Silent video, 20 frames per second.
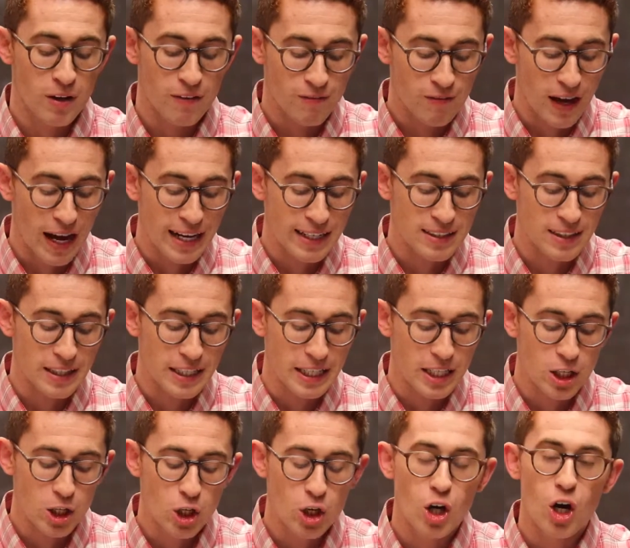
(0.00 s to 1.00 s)

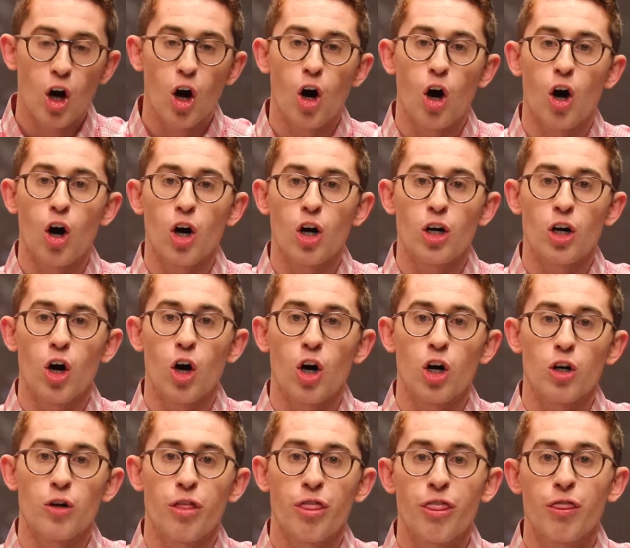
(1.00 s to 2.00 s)
Finally,
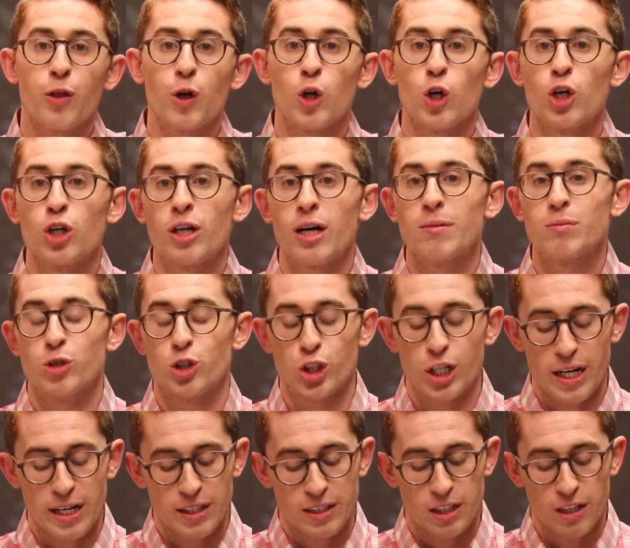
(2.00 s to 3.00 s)
our 3rd
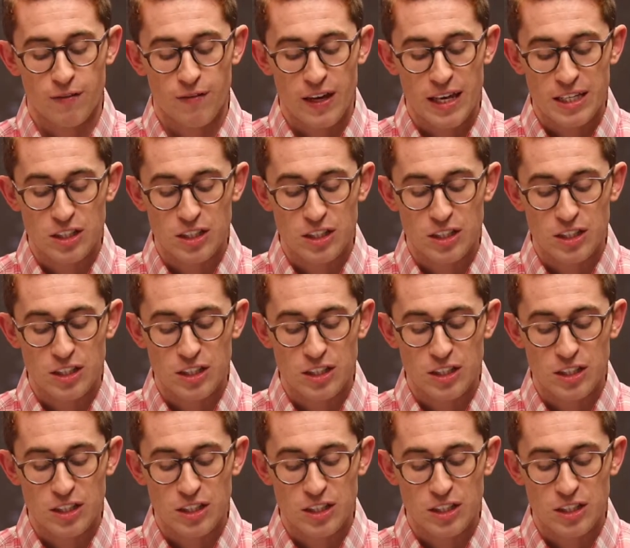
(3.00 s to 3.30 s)
objective